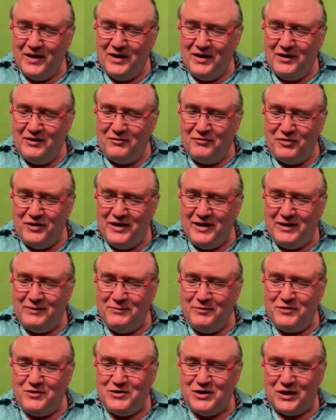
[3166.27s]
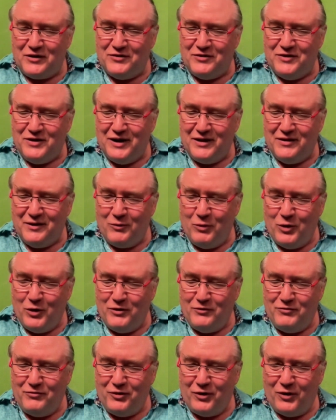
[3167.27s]
freedom's just another word
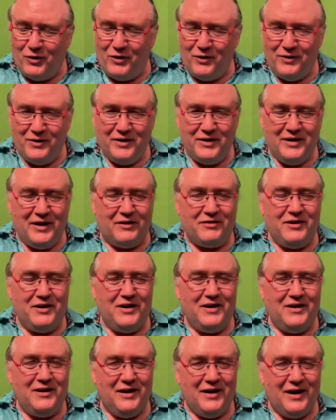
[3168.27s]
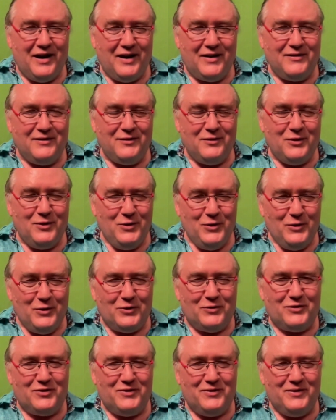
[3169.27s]
for nothing else to lose.